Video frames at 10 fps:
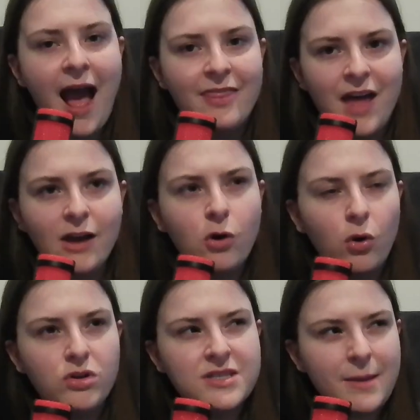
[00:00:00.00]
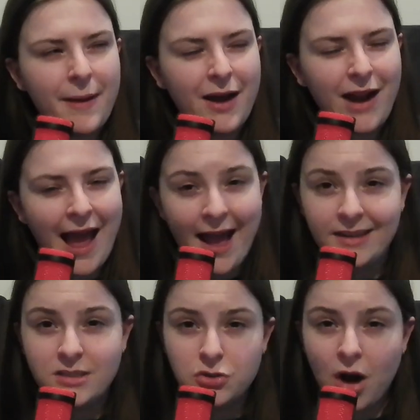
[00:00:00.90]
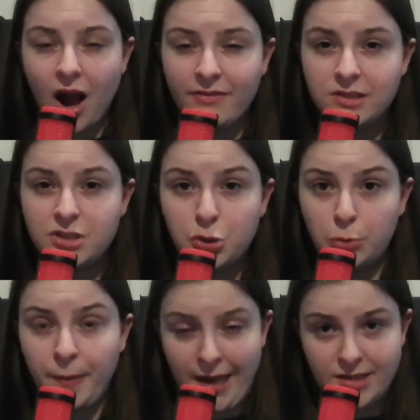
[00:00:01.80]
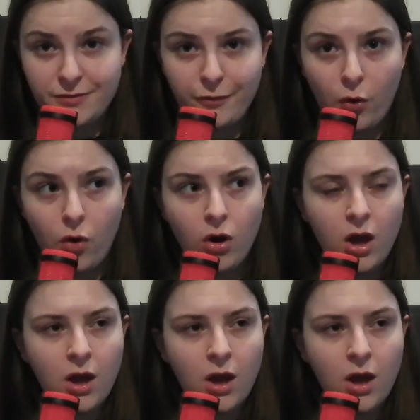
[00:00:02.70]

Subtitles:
and that caused about 8 drivers to pit for